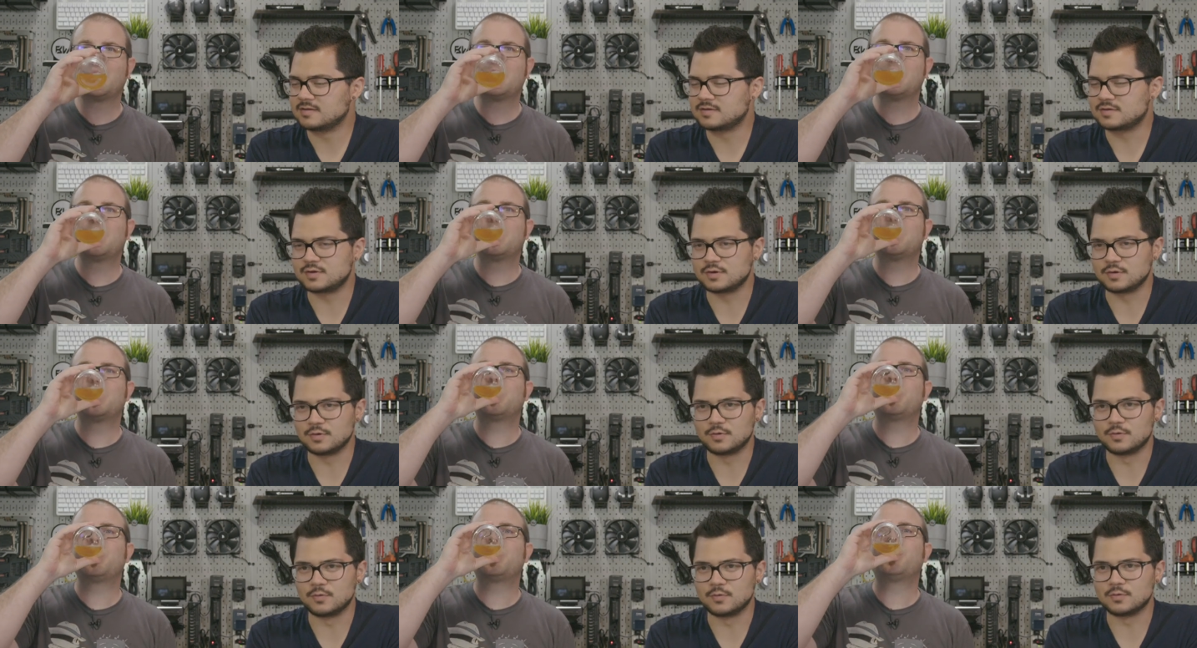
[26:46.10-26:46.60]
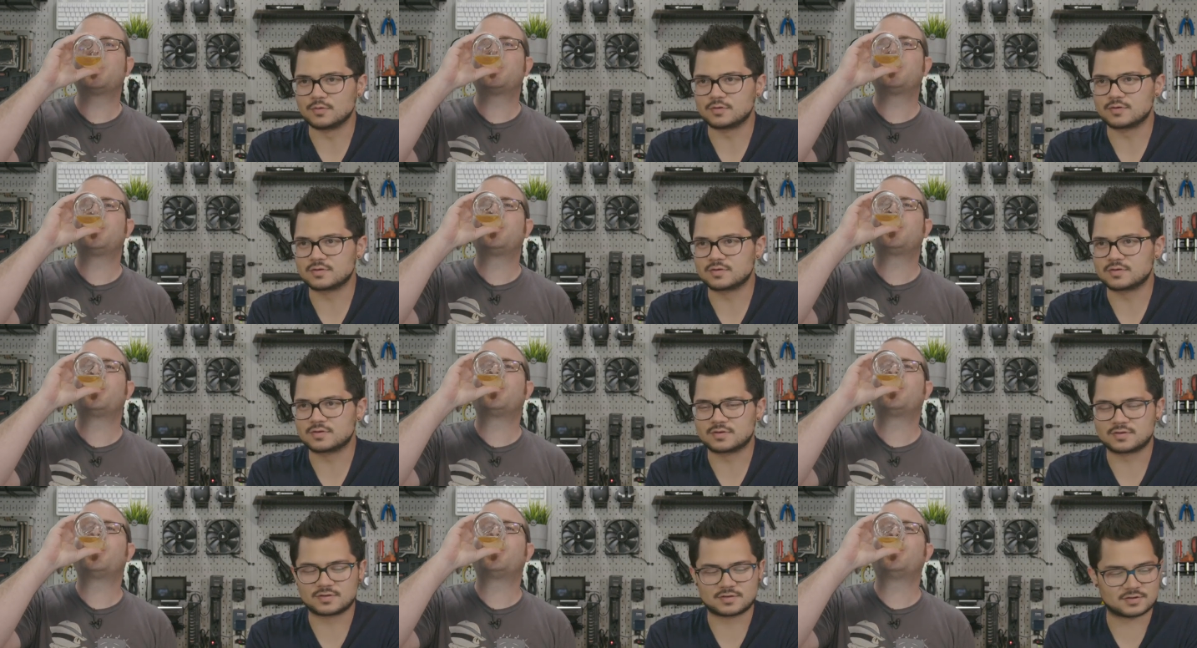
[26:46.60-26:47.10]
Speaker 1: to
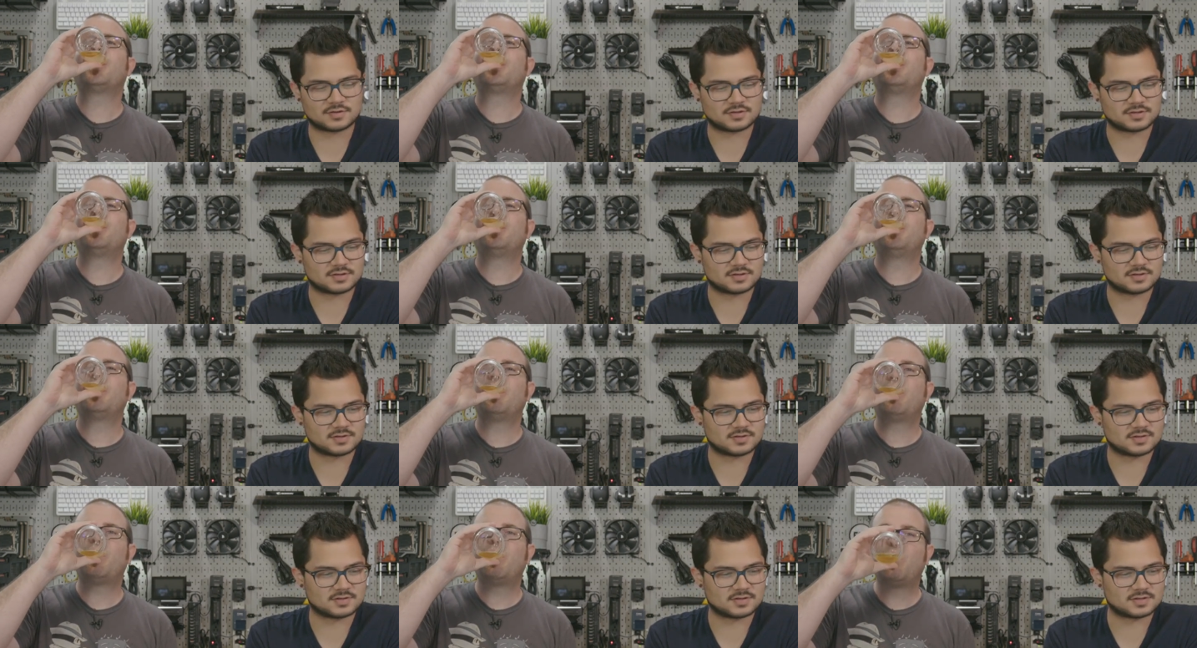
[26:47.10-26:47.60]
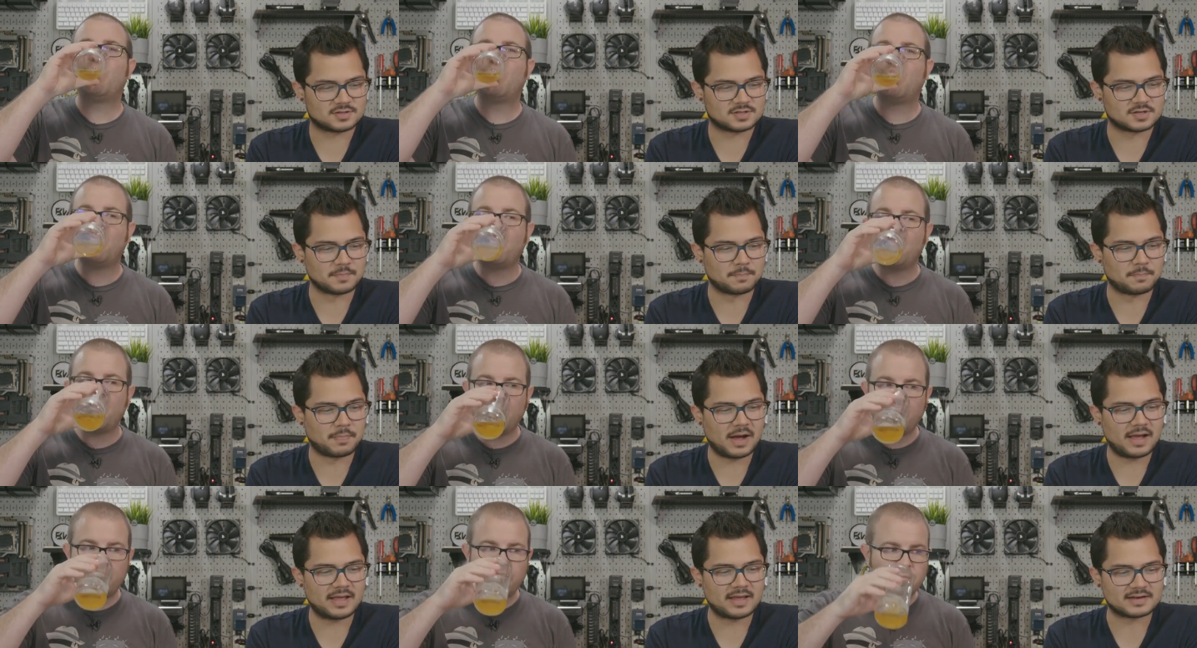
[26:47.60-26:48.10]
to
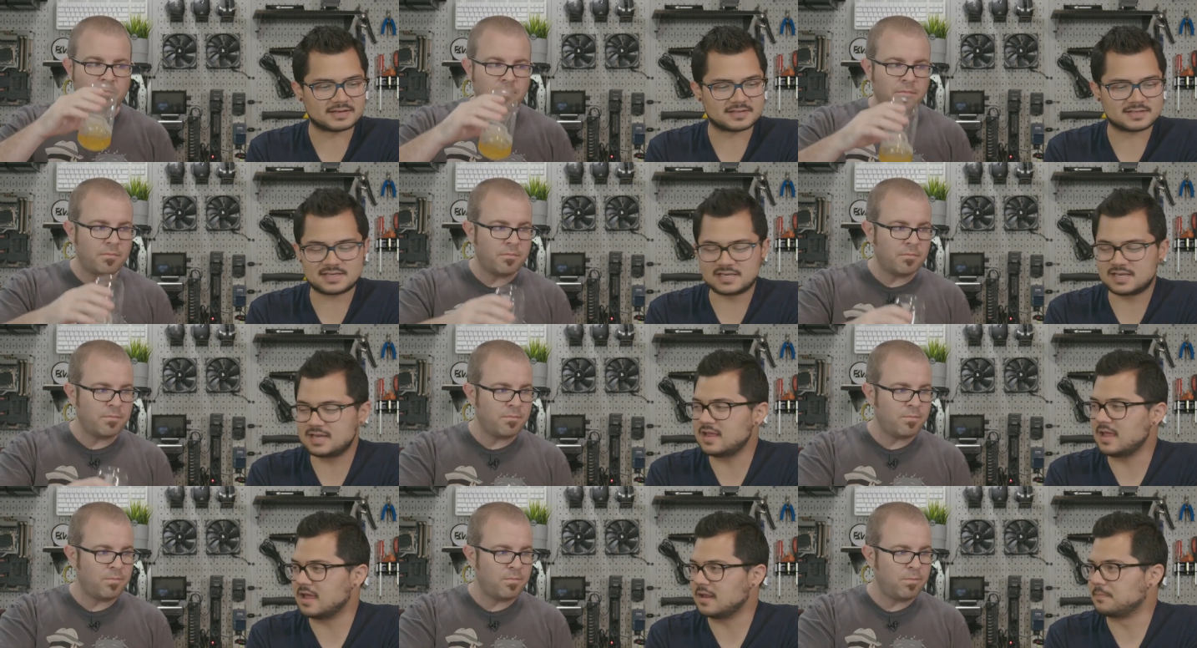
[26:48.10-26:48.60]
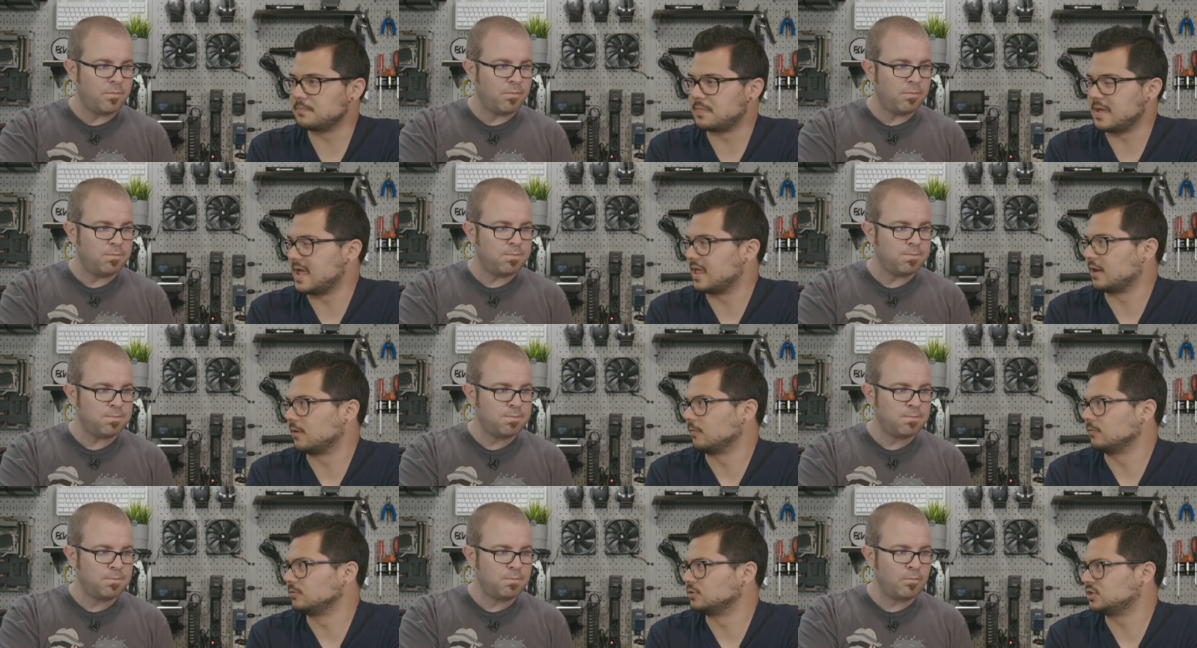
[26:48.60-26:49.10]
buy a TN
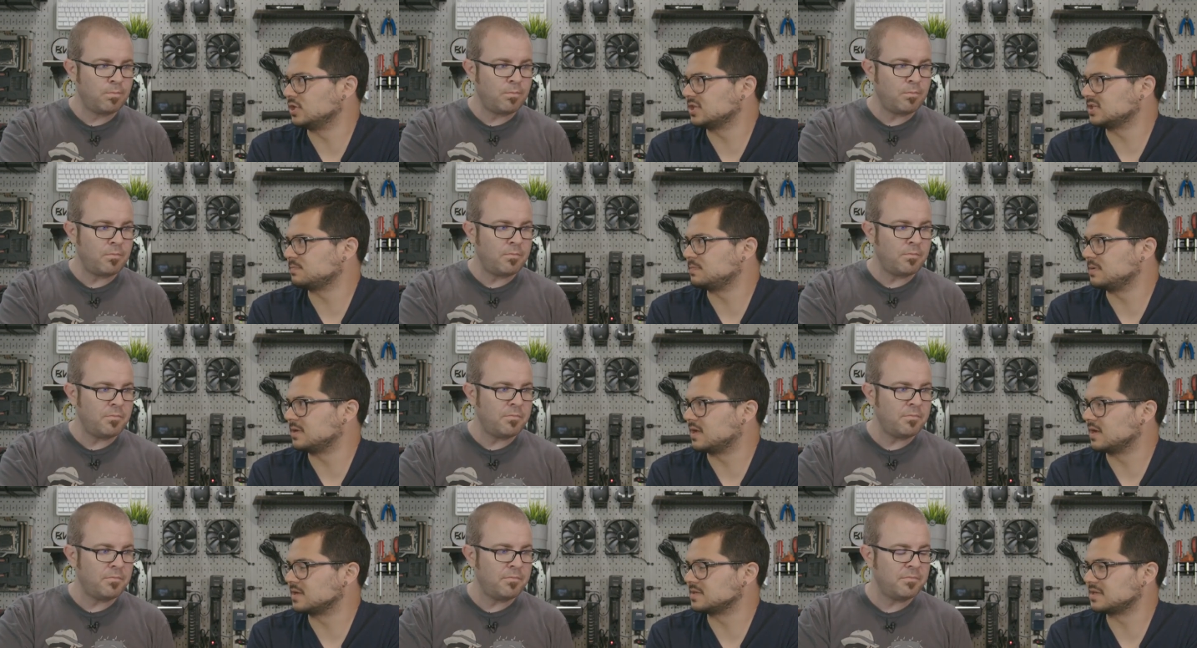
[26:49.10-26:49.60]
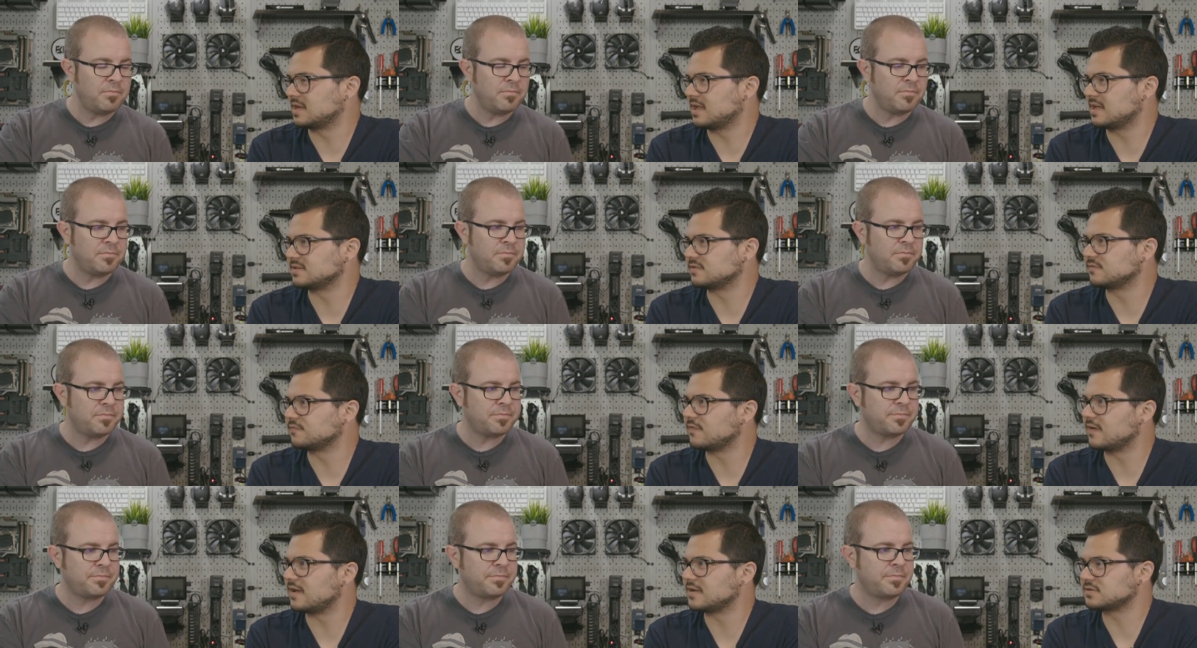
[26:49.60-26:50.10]
panel just because it has
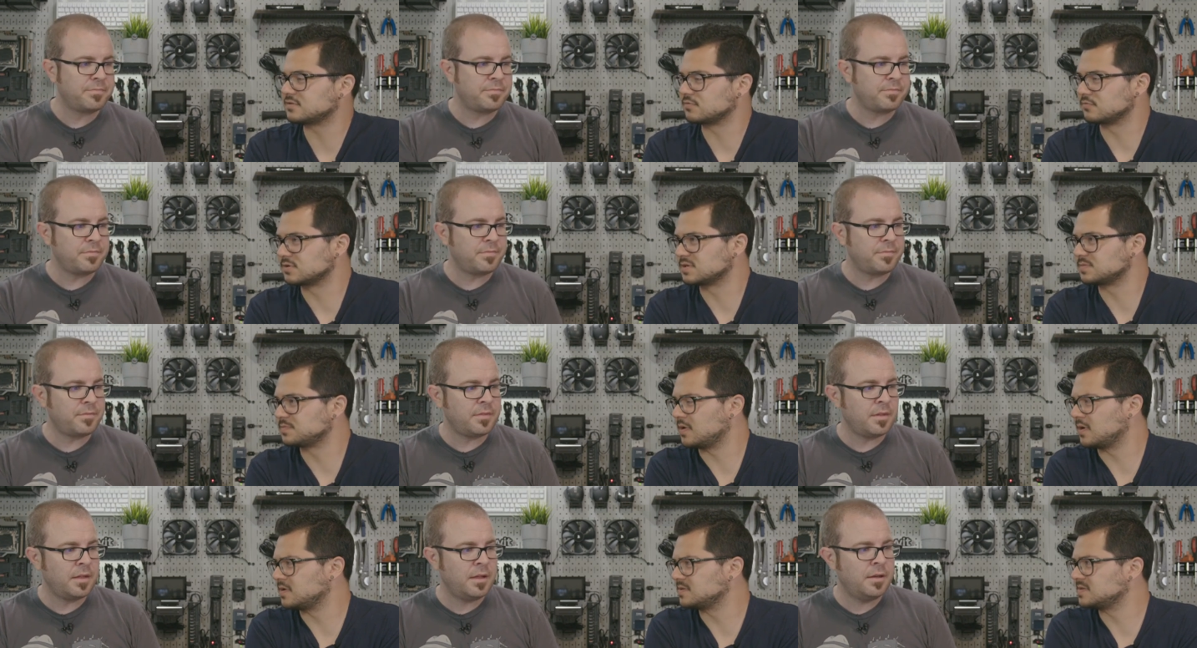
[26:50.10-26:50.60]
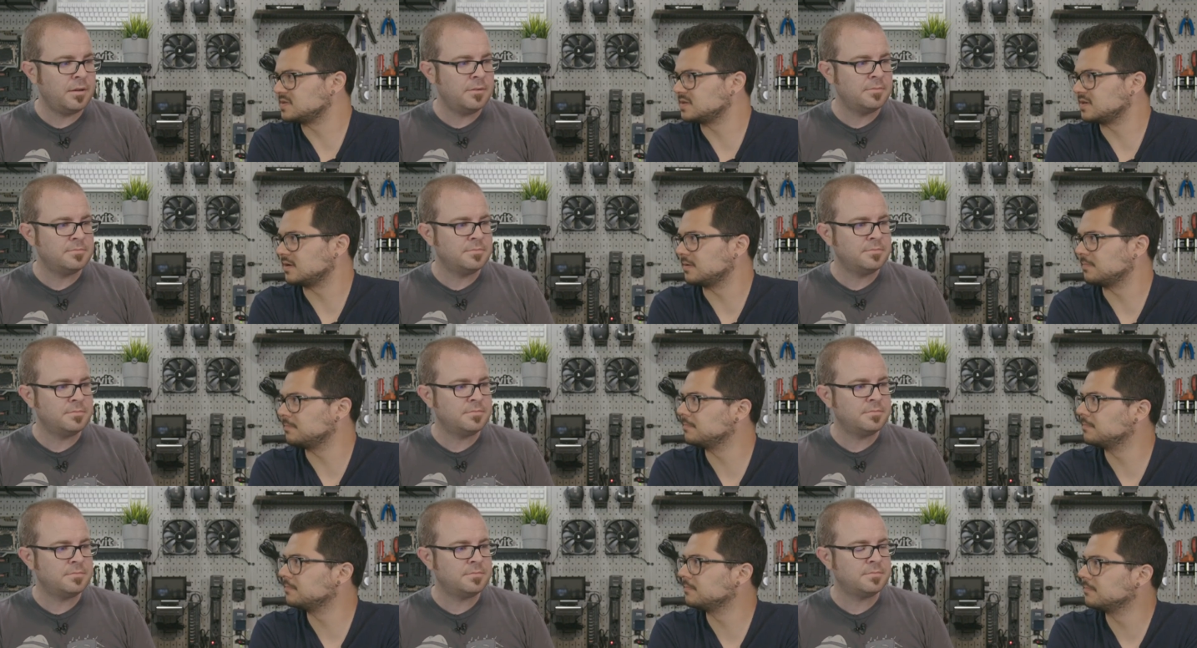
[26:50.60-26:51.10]
a faster response
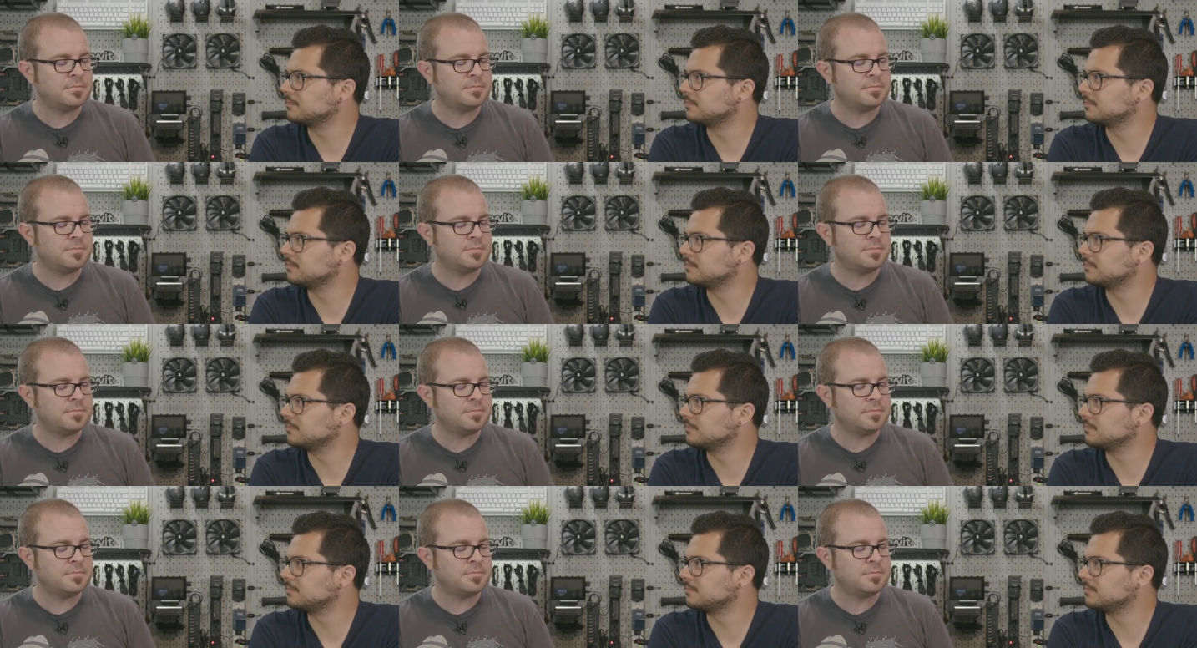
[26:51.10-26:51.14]
time?